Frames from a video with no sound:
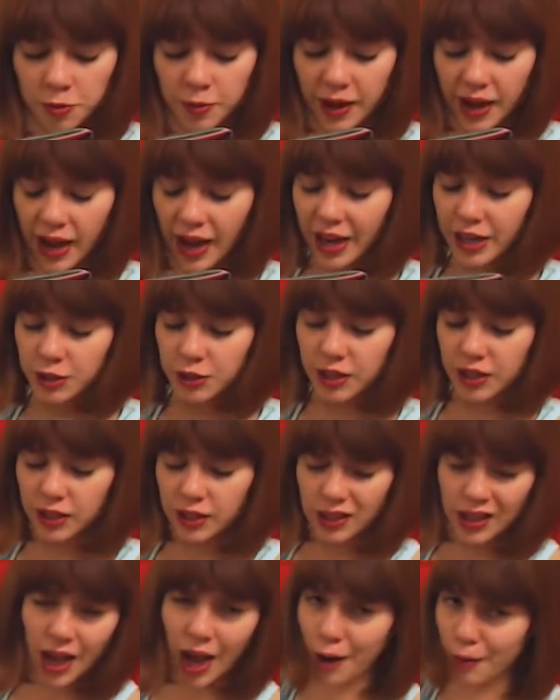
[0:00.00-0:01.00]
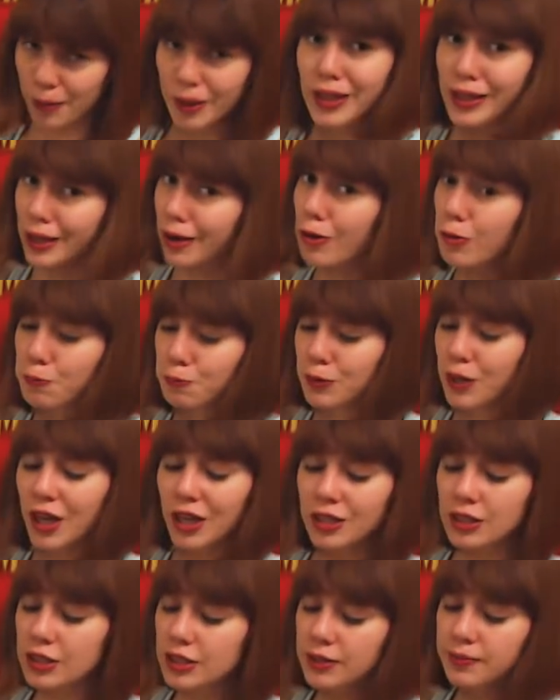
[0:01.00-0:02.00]
by HYDRA? I really hope
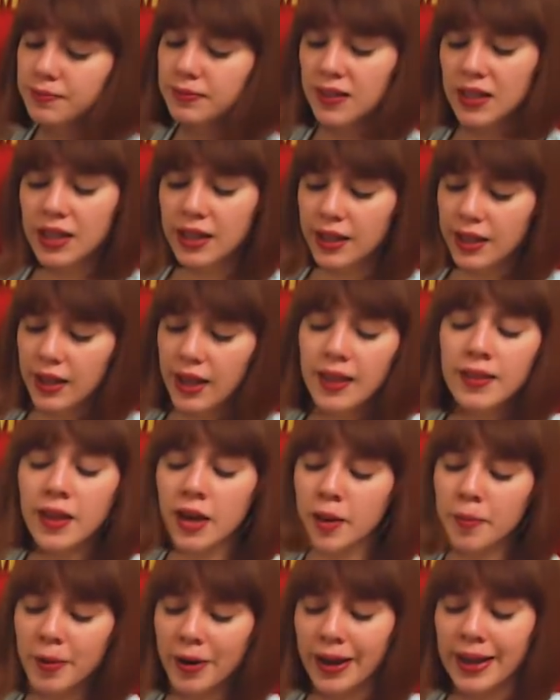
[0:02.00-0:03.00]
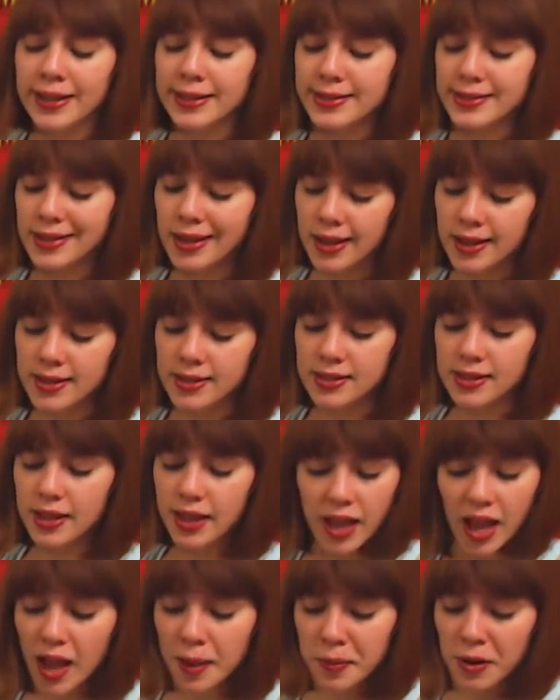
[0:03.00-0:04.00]
not. And then number 8 says,
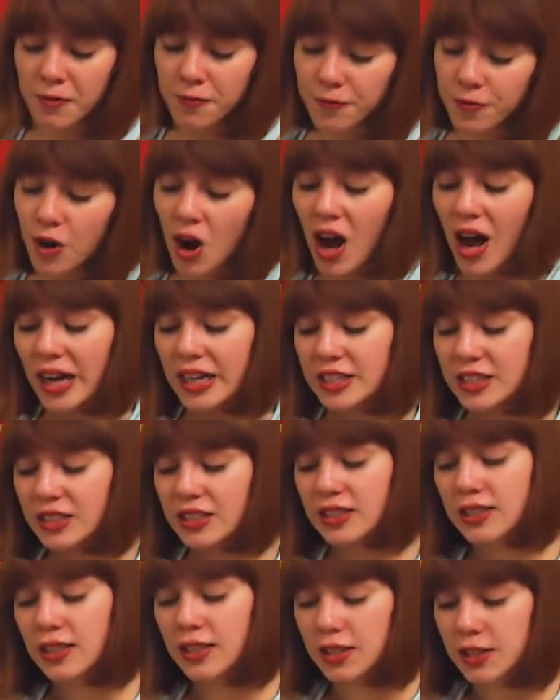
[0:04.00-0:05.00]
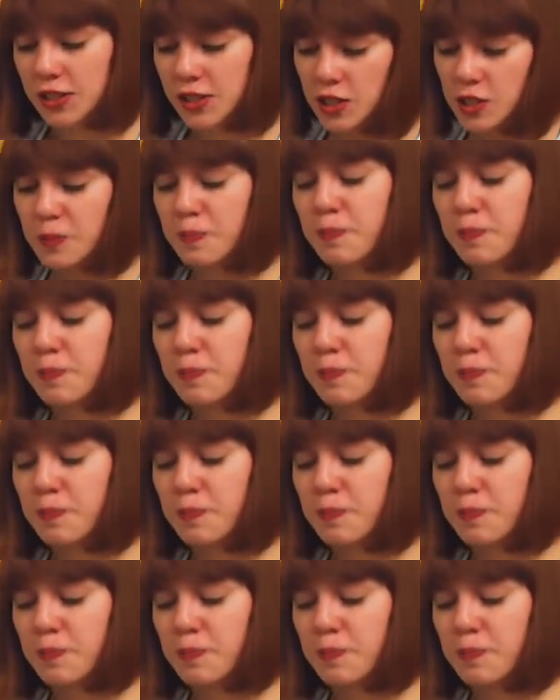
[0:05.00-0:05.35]
Emma Frost! She's